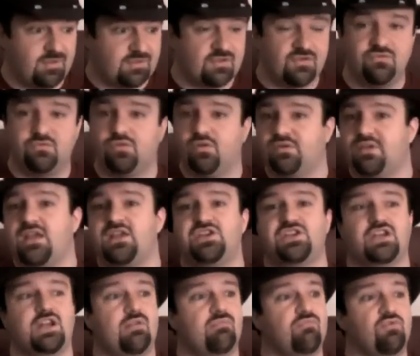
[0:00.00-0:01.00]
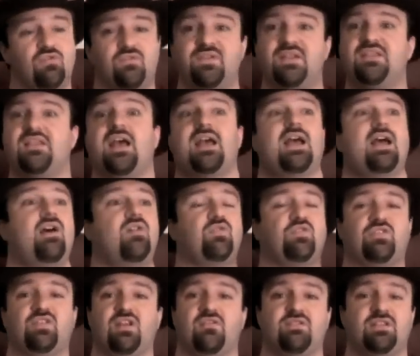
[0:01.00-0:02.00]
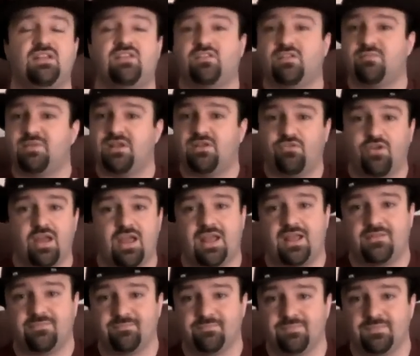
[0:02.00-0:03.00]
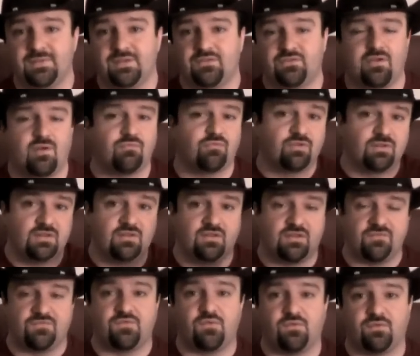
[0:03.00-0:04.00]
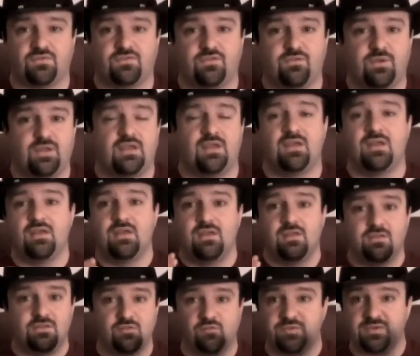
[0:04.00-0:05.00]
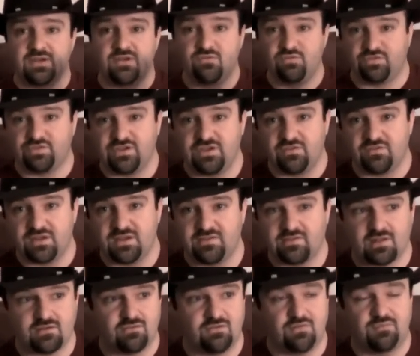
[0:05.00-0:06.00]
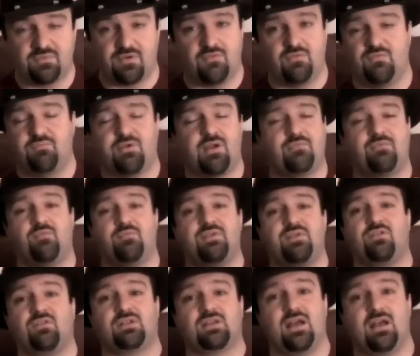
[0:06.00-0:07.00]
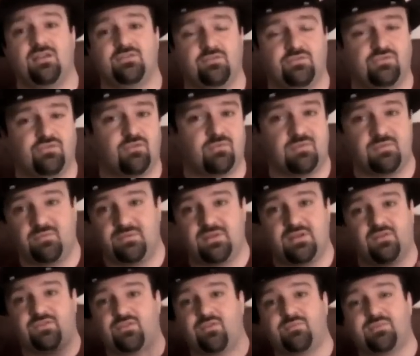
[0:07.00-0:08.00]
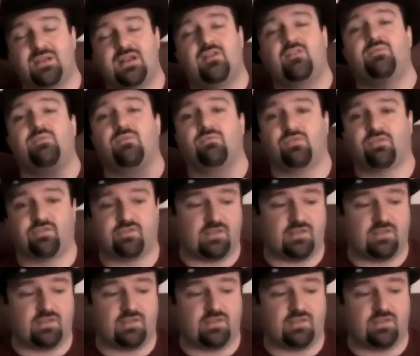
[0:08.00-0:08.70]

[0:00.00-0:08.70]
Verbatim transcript: about the new location I'm moving, the house, and everything. It's going to be great. So I'm really looking forward to it. There will be a new series. I don't. It probably won't be called Condo Tour. Maybe it'll be called something else, but we'll